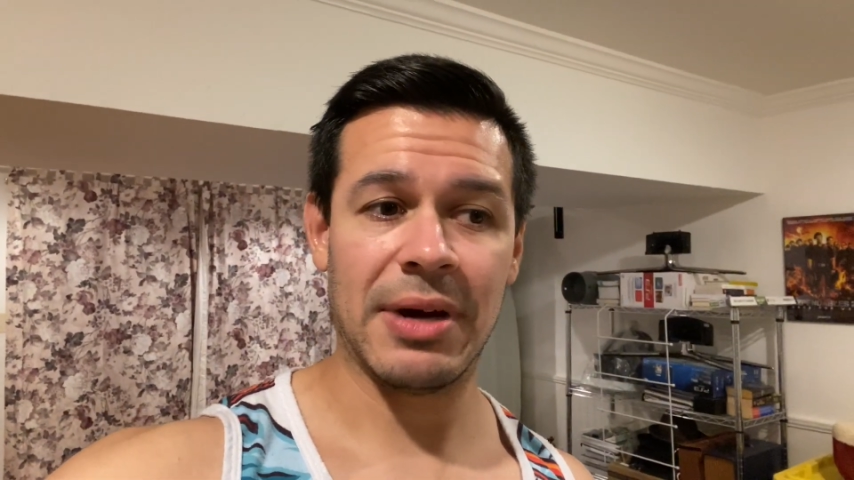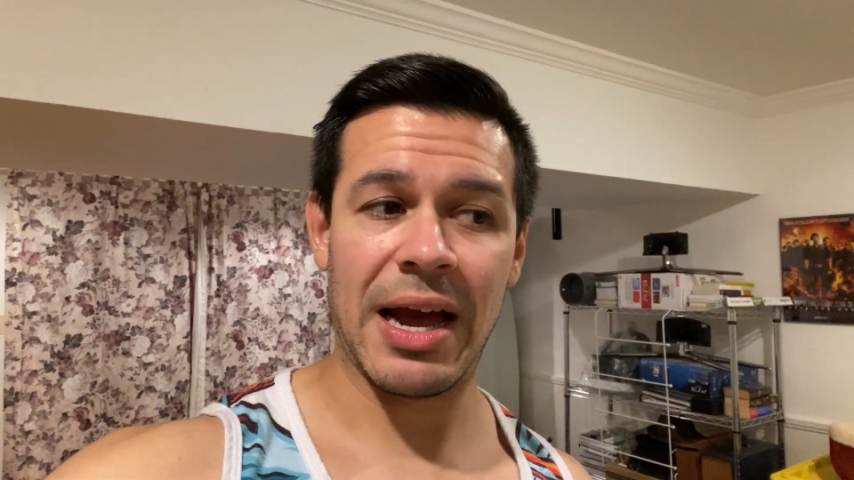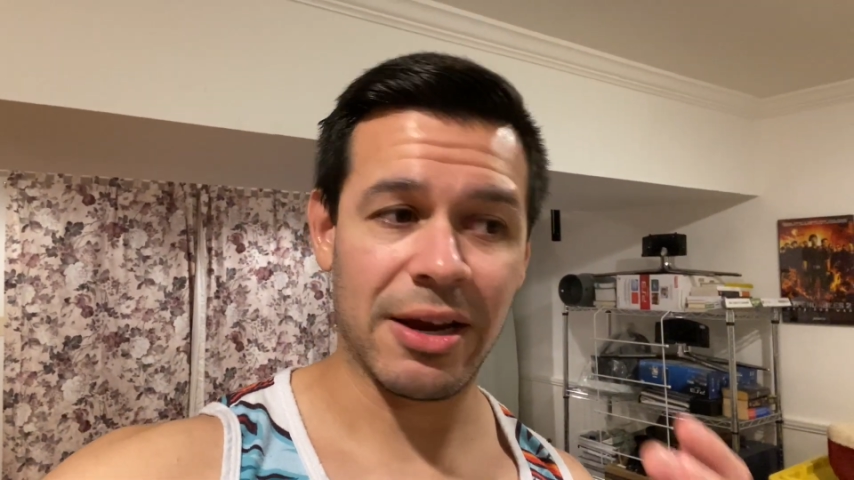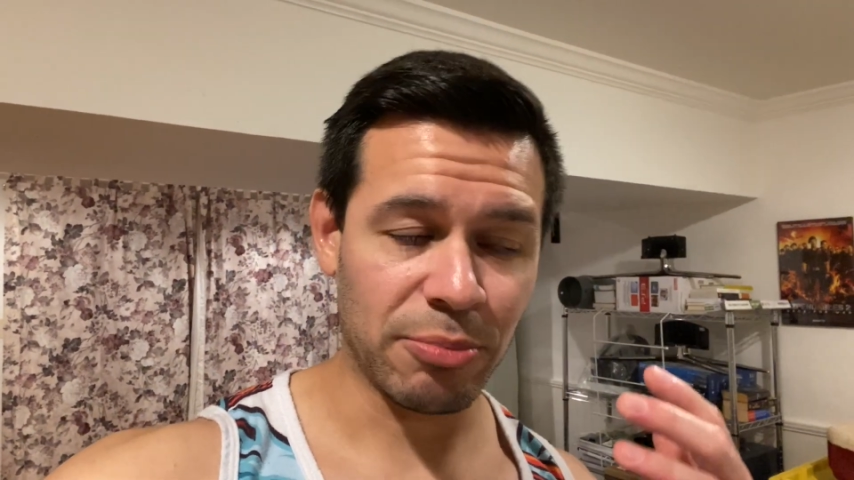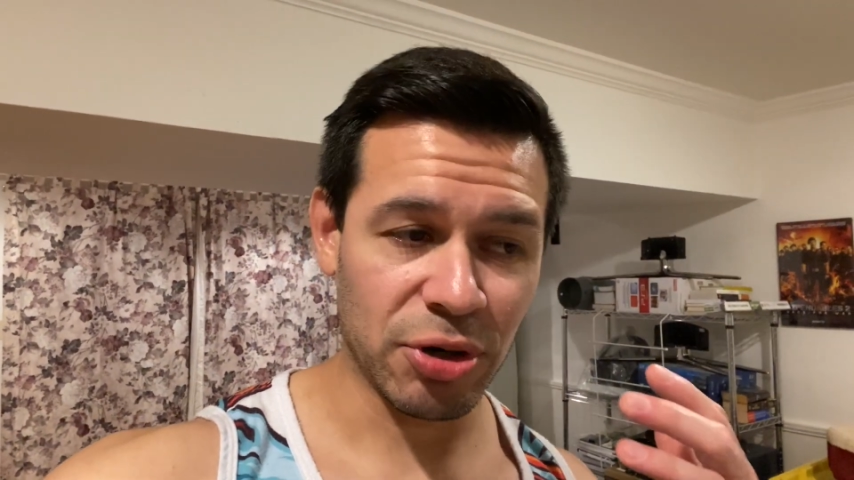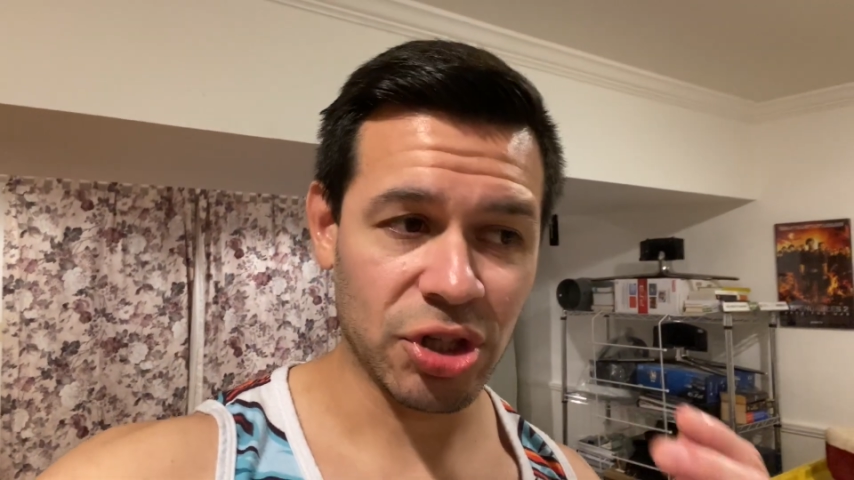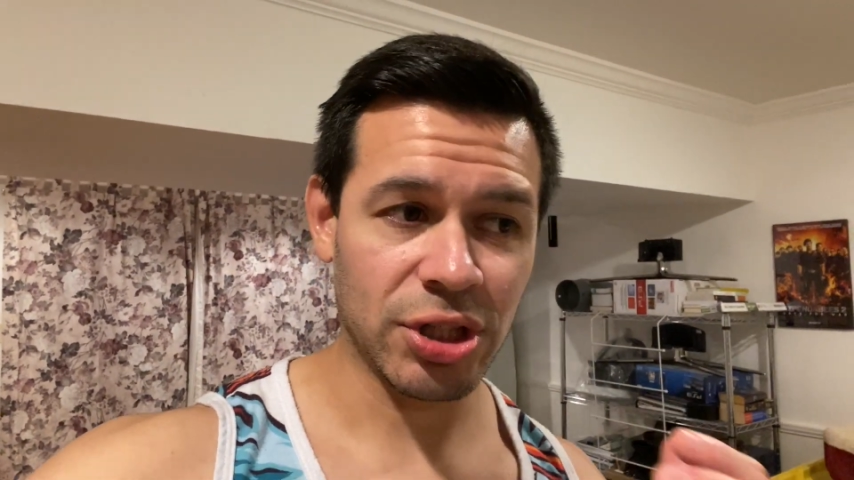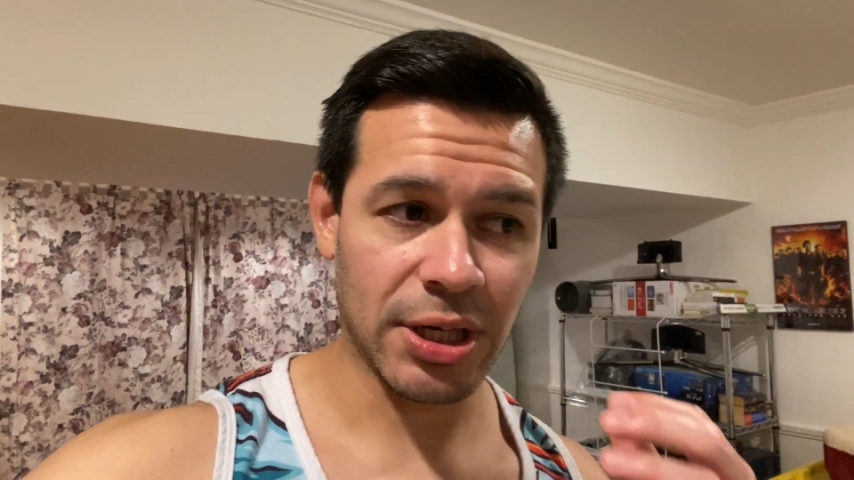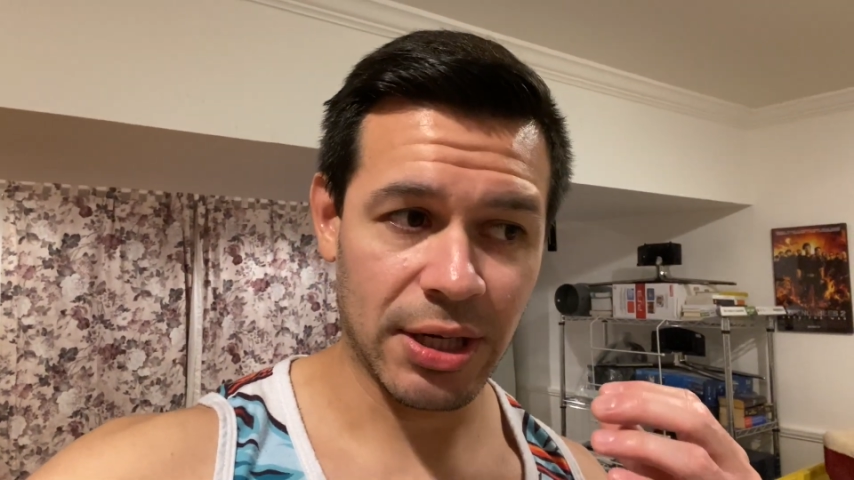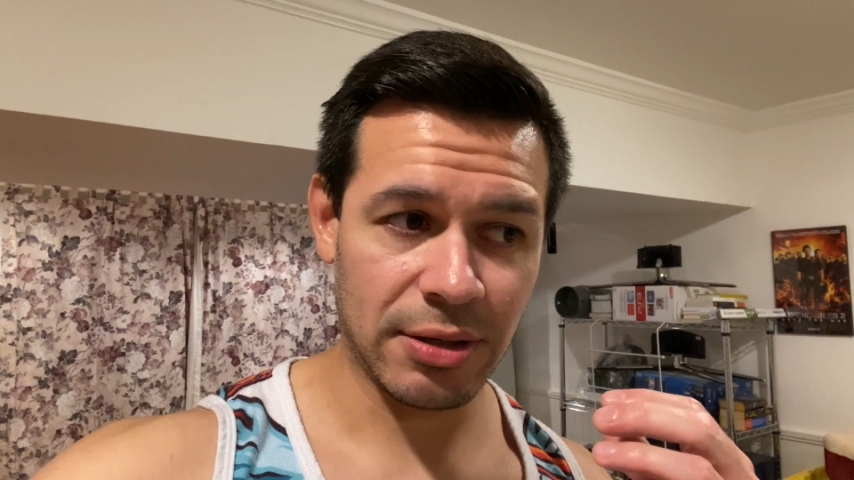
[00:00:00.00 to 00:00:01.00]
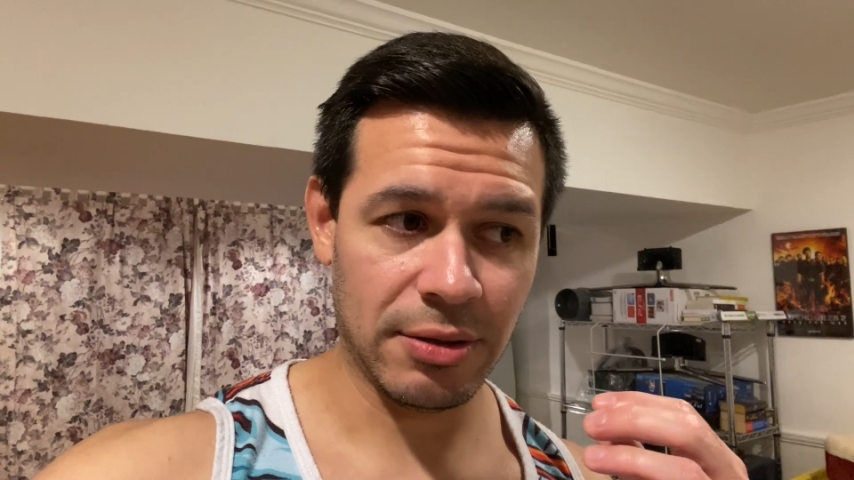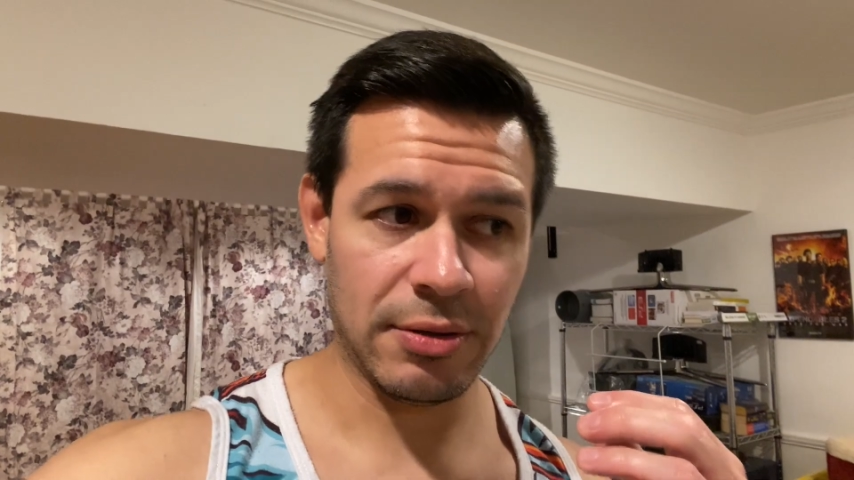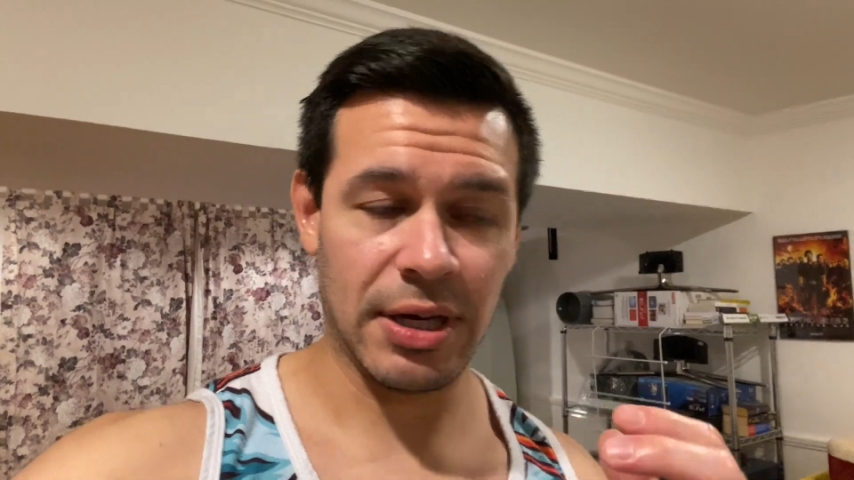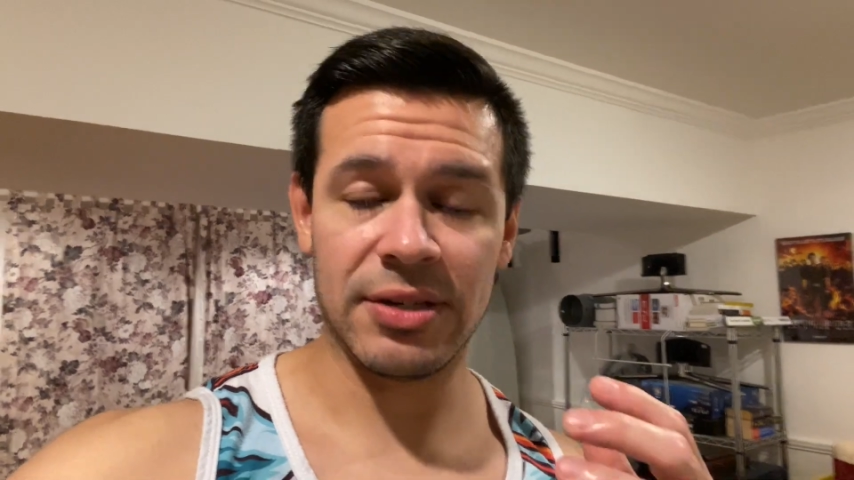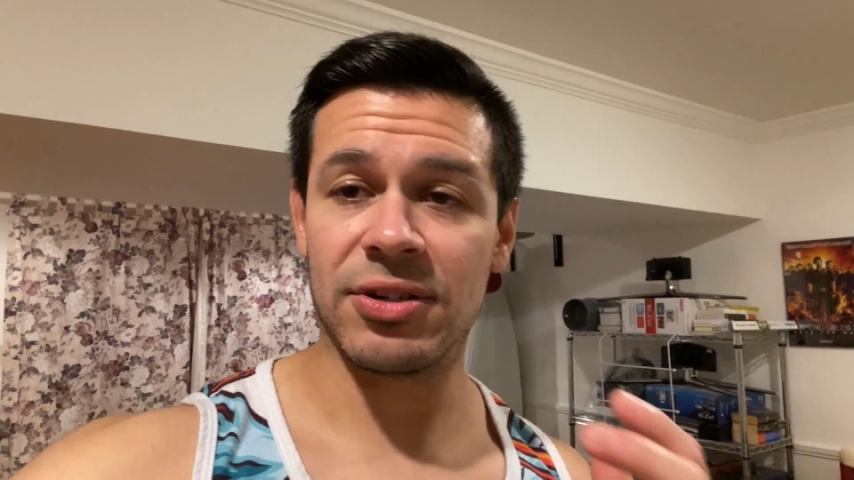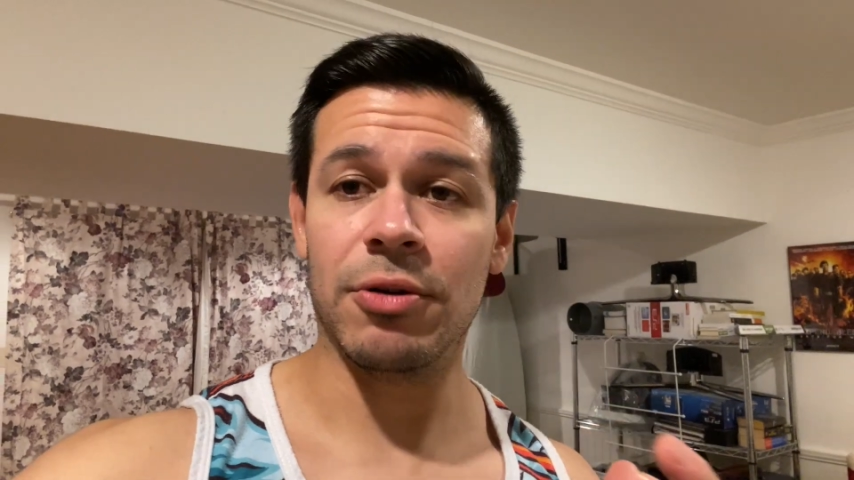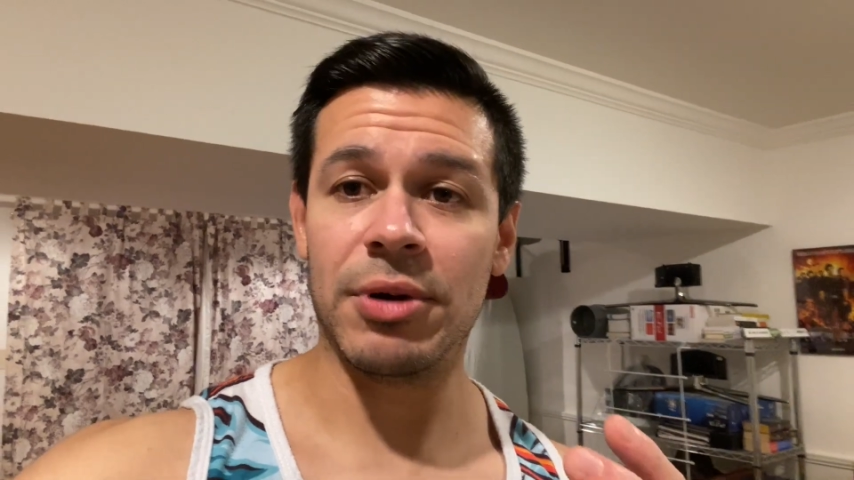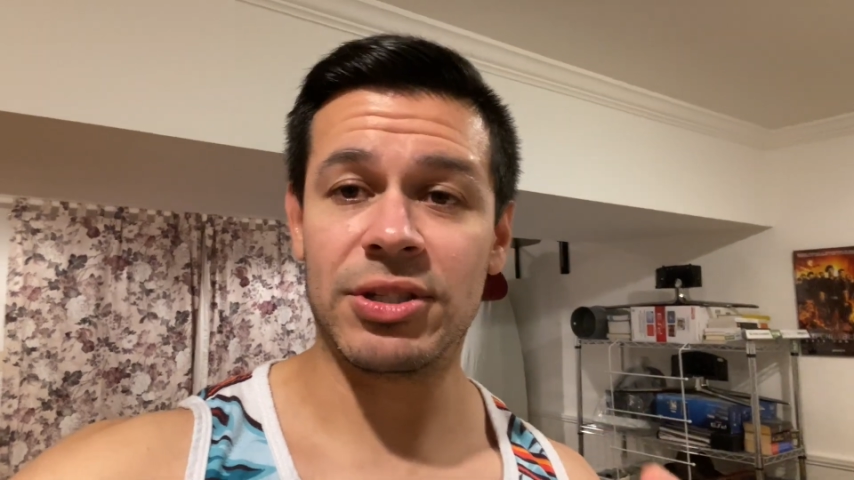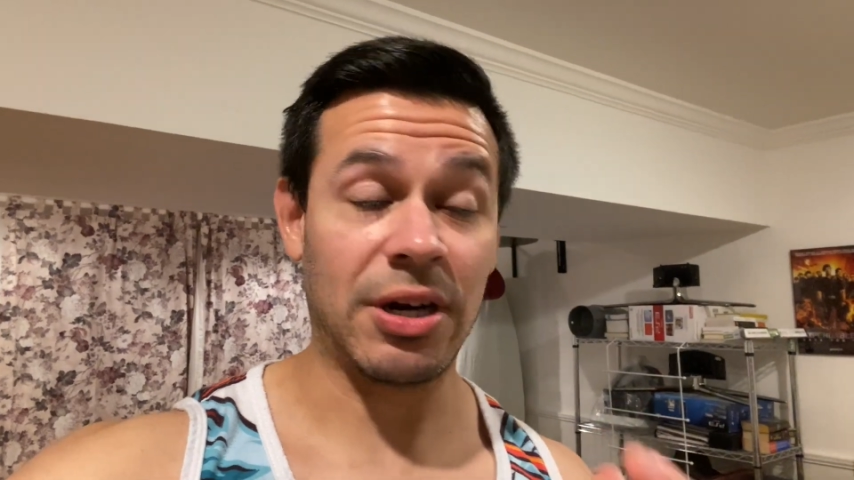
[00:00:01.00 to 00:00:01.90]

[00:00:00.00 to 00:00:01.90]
I appreciate you guys so much.